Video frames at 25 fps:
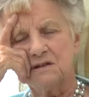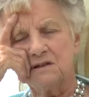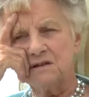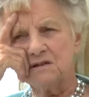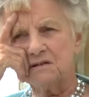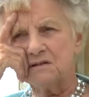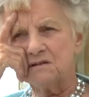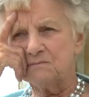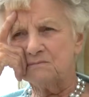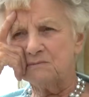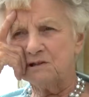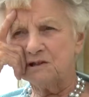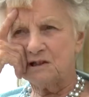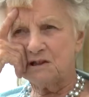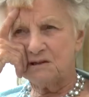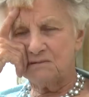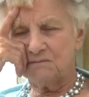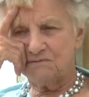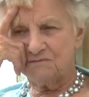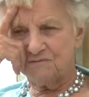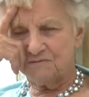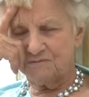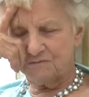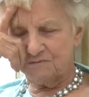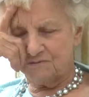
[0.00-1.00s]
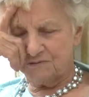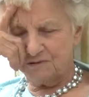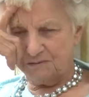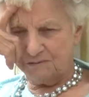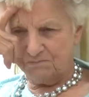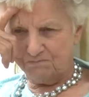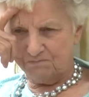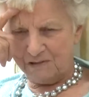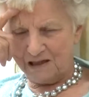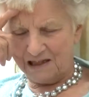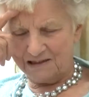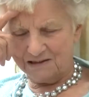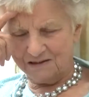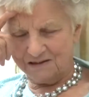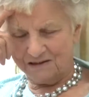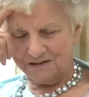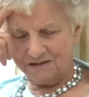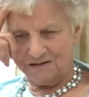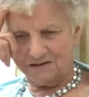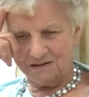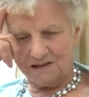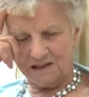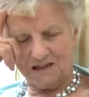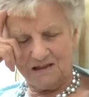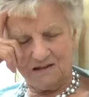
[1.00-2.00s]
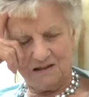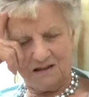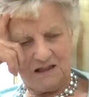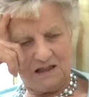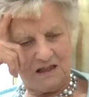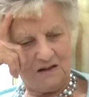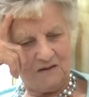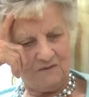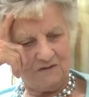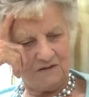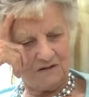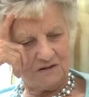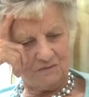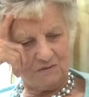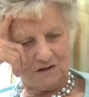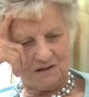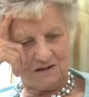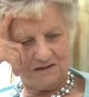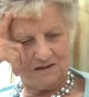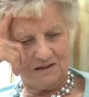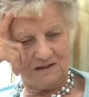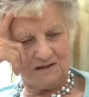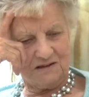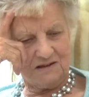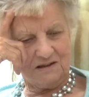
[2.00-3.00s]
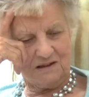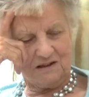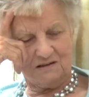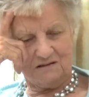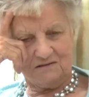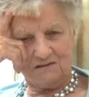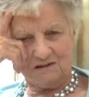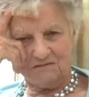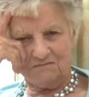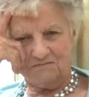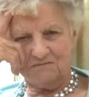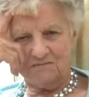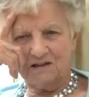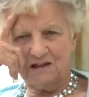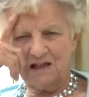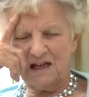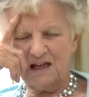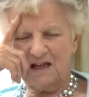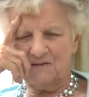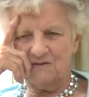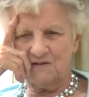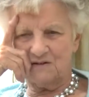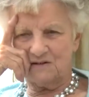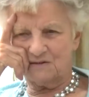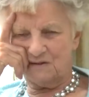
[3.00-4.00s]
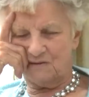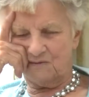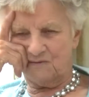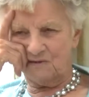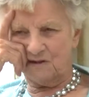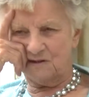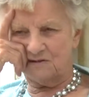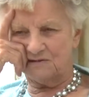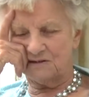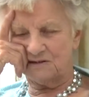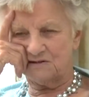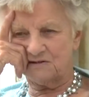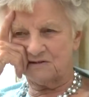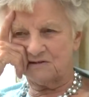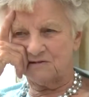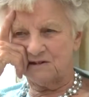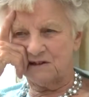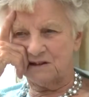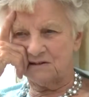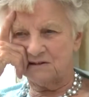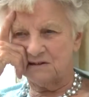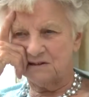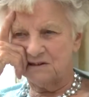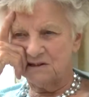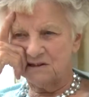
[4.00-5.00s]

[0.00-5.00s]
Oh, yeah. masses, areas where it says here, areas so far underground.